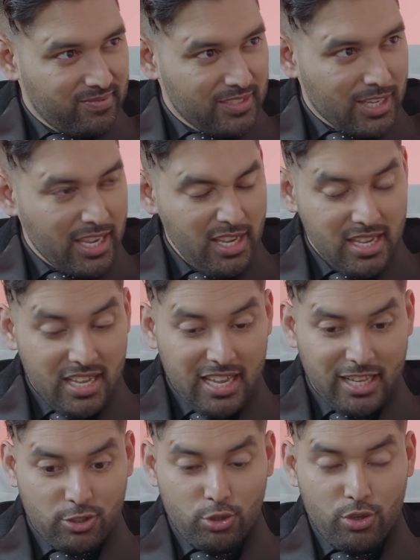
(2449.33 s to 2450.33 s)
Okay?
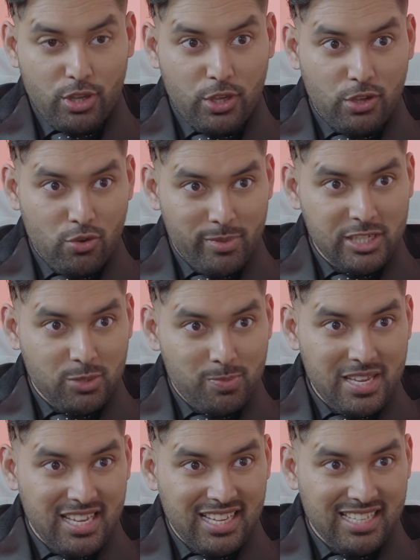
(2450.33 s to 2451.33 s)
And so humans
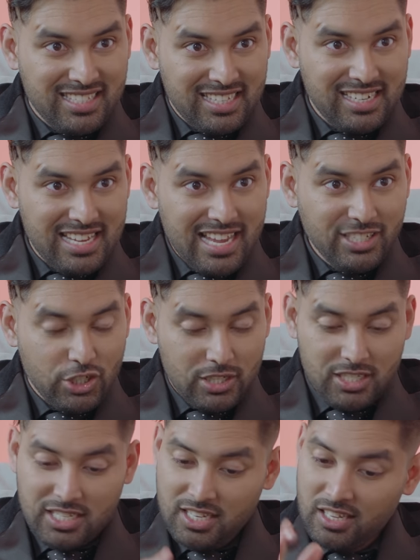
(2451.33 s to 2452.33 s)
being his creation,
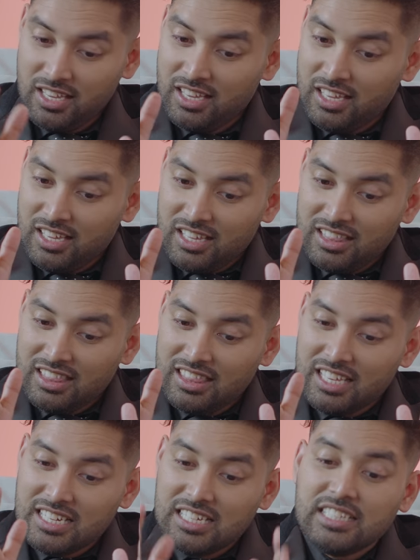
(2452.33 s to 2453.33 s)
he said,
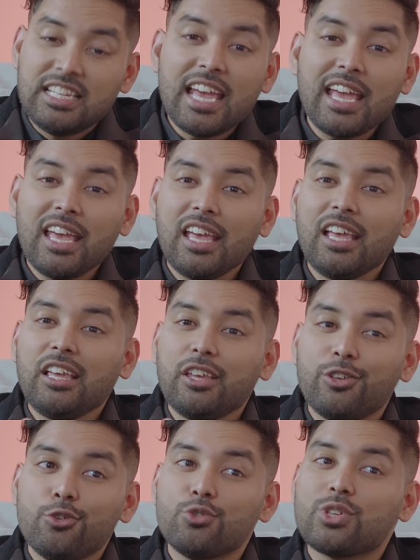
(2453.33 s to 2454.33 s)
the day
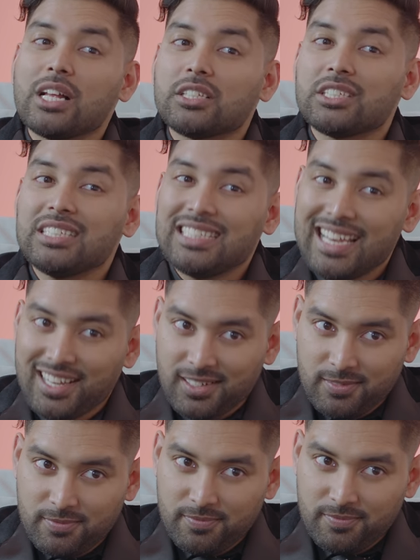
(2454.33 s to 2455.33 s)
you shall sin,
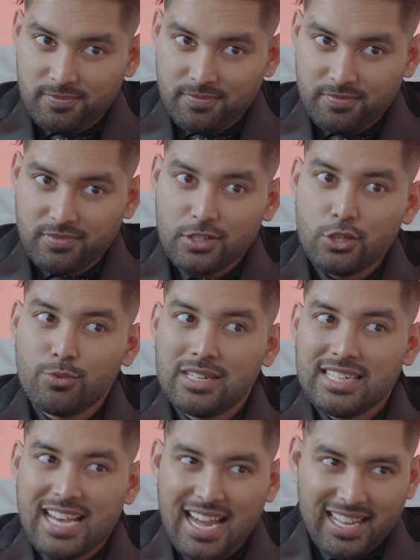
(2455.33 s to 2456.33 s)
you will
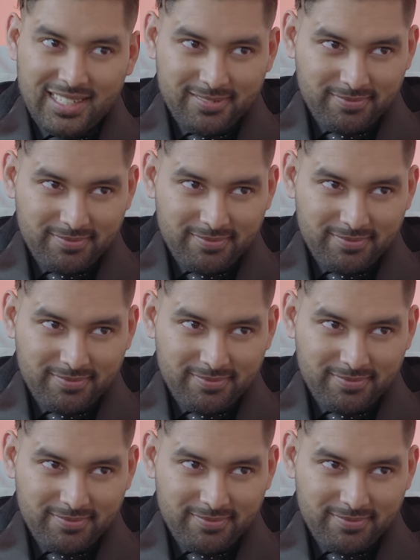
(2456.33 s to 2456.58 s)
die.